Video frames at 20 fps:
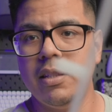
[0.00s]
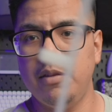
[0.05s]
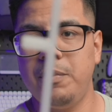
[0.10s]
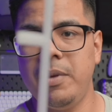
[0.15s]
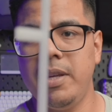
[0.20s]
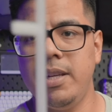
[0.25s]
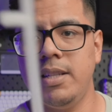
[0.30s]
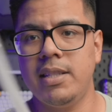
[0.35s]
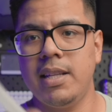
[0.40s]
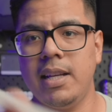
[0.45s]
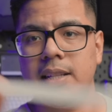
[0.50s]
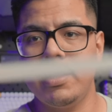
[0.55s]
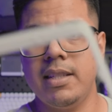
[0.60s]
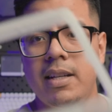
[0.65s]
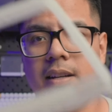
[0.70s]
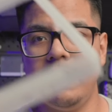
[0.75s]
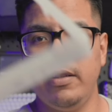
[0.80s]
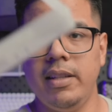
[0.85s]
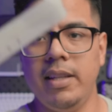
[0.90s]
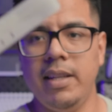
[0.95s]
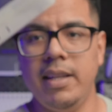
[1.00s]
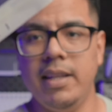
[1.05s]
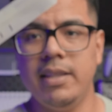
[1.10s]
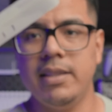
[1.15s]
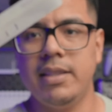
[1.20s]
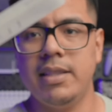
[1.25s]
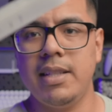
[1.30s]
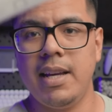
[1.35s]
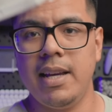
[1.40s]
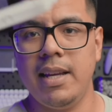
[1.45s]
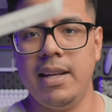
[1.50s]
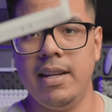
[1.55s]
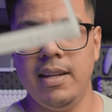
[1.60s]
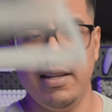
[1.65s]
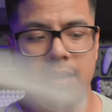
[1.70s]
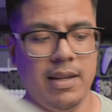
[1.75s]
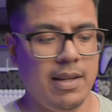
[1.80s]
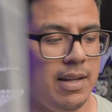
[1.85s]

the piece that's on the inside,